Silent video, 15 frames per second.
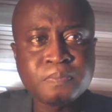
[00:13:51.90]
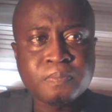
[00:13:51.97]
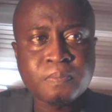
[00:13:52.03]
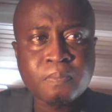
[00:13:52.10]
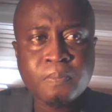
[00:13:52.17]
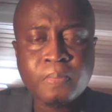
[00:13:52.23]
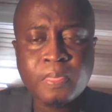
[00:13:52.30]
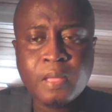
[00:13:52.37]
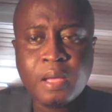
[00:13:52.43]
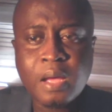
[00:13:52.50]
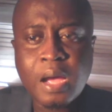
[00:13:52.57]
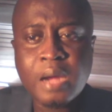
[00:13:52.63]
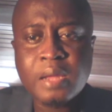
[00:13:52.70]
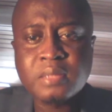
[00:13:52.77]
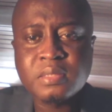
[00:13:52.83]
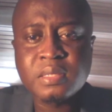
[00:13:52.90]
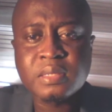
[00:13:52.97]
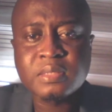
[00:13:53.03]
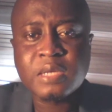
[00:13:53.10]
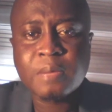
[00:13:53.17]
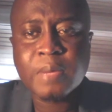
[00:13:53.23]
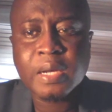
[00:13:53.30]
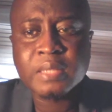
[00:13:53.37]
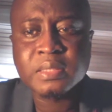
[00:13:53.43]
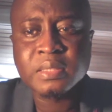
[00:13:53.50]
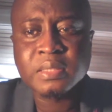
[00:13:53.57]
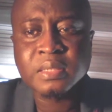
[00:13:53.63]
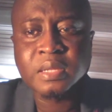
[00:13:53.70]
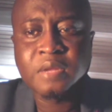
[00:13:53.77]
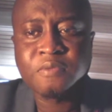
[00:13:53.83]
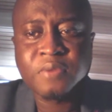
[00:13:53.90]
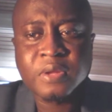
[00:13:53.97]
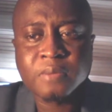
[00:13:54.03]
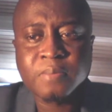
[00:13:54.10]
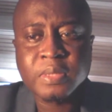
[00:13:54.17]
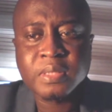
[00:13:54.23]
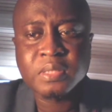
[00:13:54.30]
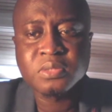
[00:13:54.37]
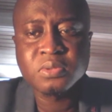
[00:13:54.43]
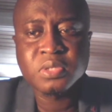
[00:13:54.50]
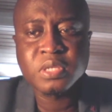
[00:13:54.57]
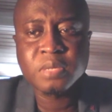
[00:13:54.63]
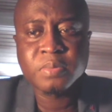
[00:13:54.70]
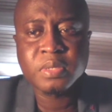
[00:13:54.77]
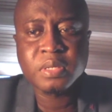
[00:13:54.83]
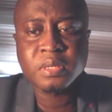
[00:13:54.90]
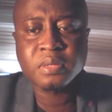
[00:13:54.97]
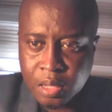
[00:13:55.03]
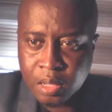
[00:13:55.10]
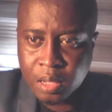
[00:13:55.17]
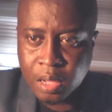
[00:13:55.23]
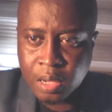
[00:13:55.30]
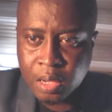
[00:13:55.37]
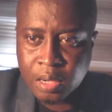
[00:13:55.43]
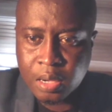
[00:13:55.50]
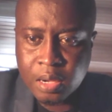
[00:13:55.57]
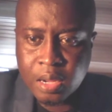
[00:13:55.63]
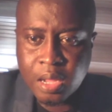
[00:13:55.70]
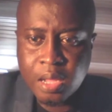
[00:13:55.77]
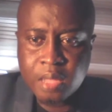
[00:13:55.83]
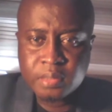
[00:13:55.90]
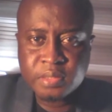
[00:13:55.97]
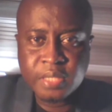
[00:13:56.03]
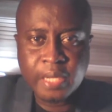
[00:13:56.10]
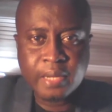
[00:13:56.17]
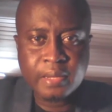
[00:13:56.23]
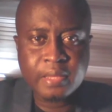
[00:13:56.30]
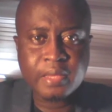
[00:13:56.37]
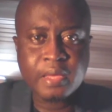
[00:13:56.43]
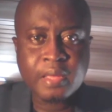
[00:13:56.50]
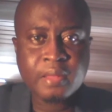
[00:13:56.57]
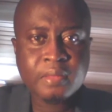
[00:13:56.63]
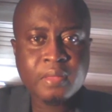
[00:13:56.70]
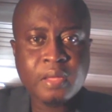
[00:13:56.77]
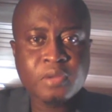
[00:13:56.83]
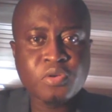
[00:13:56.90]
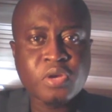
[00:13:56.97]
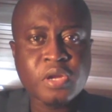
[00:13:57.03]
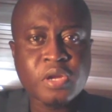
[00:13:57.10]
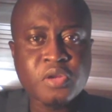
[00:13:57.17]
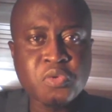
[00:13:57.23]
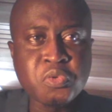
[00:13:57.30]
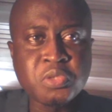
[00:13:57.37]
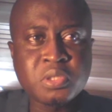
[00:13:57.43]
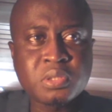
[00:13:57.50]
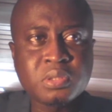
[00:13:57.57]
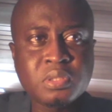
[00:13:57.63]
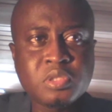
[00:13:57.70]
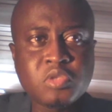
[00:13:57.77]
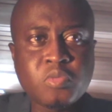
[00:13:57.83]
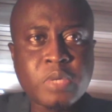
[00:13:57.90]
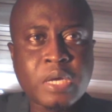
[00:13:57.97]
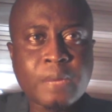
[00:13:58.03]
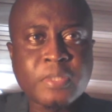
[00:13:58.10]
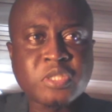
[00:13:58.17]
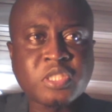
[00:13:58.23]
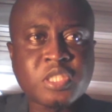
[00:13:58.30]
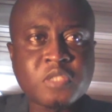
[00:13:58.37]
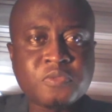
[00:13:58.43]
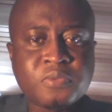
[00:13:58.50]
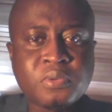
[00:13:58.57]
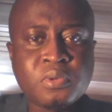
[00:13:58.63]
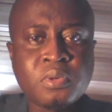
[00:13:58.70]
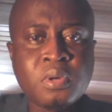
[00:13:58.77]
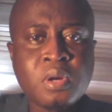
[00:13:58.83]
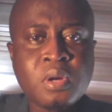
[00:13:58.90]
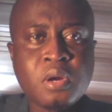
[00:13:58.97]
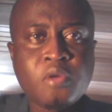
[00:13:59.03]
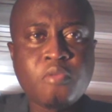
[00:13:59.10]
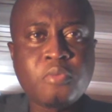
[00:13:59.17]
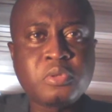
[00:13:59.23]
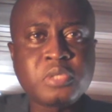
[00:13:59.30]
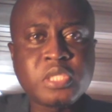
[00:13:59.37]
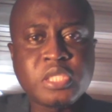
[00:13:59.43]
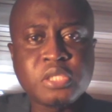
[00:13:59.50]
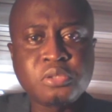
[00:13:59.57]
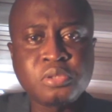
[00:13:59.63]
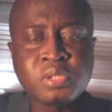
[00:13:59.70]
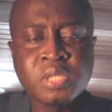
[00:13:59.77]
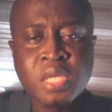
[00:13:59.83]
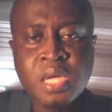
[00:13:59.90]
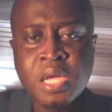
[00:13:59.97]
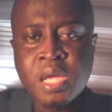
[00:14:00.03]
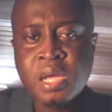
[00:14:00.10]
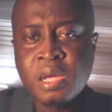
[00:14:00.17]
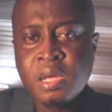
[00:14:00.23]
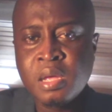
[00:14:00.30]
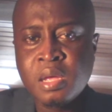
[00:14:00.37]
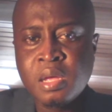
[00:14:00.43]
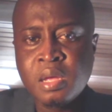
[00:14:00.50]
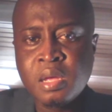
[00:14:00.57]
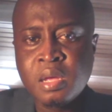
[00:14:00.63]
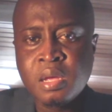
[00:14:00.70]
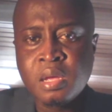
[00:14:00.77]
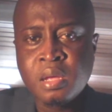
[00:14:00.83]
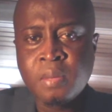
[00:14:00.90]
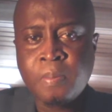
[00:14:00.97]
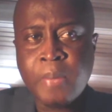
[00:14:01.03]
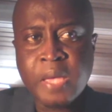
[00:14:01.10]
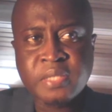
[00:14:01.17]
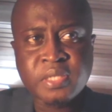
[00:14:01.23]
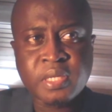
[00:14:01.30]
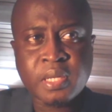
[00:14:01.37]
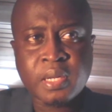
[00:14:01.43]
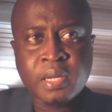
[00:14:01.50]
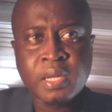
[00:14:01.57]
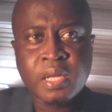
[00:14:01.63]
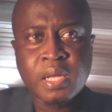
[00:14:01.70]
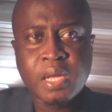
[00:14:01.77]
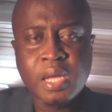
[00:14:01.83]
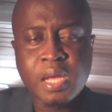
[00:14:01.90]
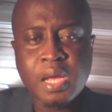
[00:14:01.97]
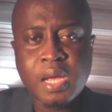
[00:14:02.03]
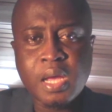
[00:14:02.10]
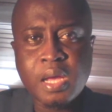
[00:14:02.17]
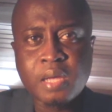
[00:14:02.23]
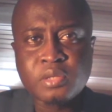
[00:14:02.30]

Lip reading: Harness digital marketing, and for that matter, social media. Another technique here that you can use to become a successful remote sales person is to